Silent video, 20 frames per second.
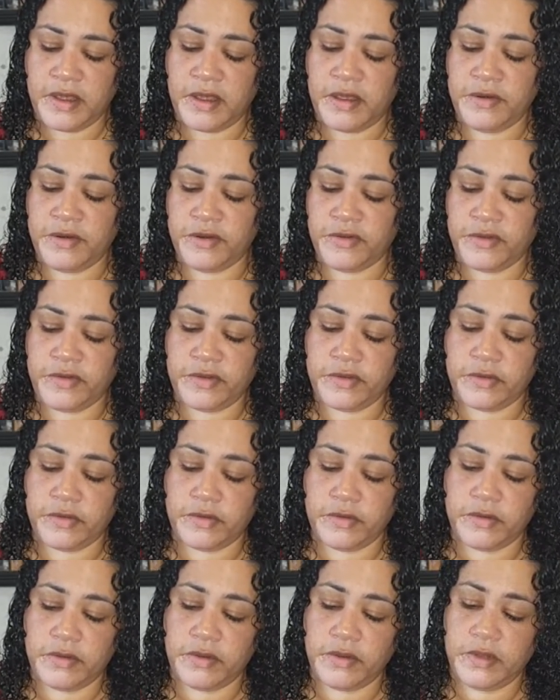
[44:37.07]
I just
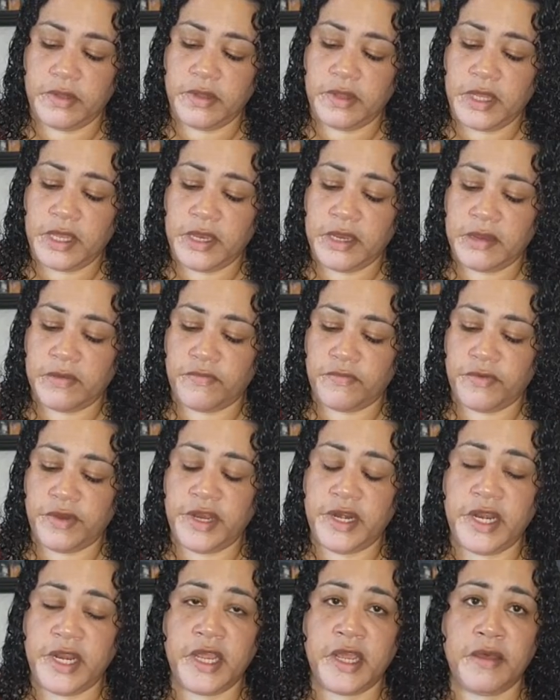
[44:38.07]
like
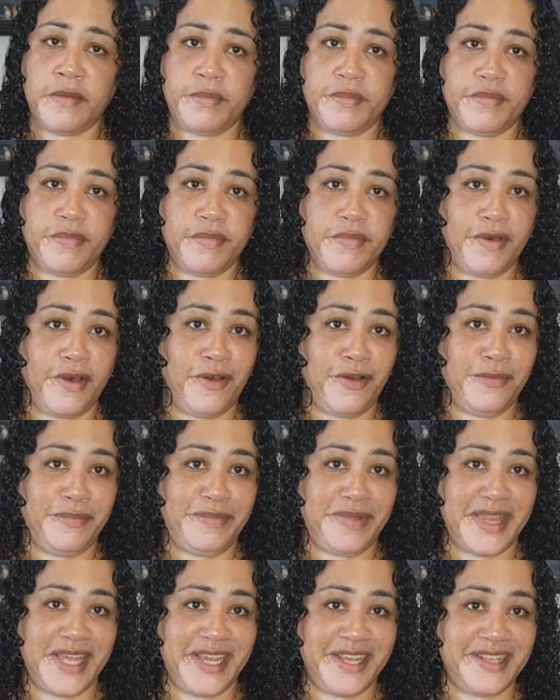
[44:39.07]
reading up on
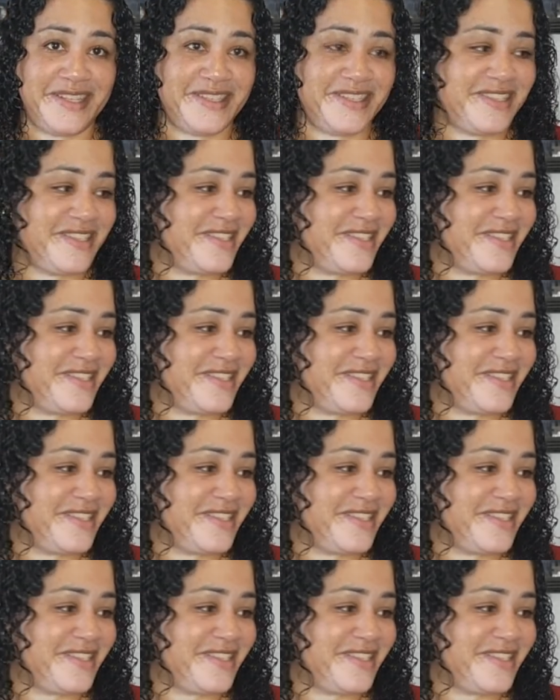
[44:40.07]
plants.